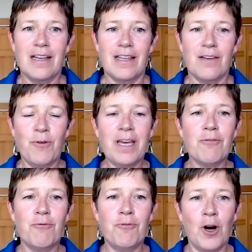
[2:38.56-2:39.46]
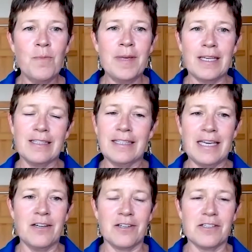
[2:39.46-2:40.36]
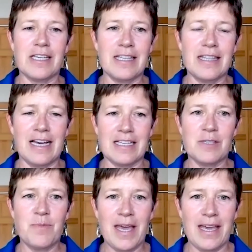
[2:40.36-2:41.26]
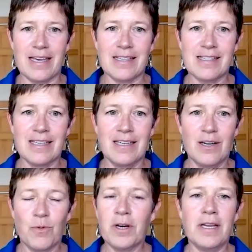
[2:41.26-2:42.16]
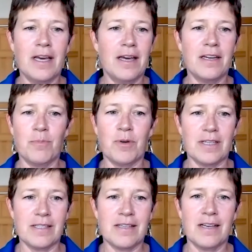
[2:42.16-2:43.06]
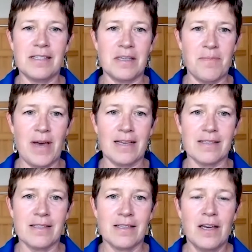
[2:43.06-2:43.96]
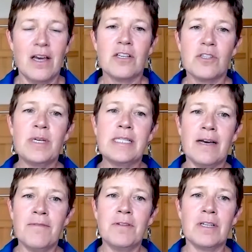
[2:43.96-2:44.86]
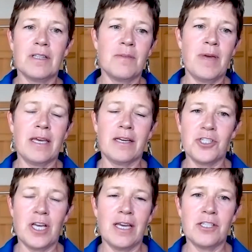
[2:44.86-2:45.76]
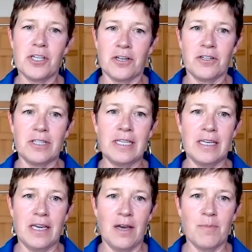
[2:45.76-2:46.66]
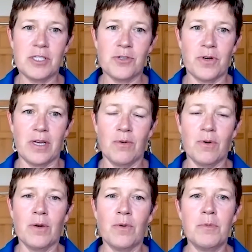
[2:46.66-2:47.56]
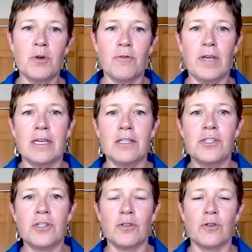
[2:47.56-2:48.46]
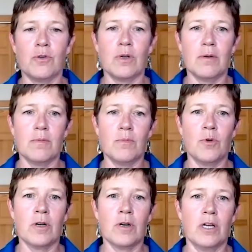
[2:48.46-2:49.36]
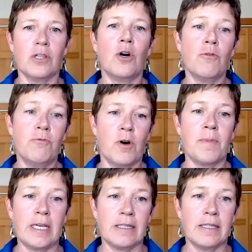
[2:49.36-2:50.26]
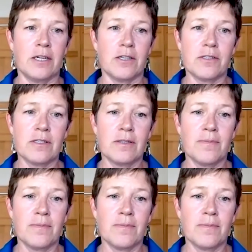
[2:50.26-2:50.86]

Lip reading: if we had foaming cleaners in that space, we're going to end up with a sudsy mess. So we definitely make a change on our cleaning chemistry where we move into more low foaming cleaners.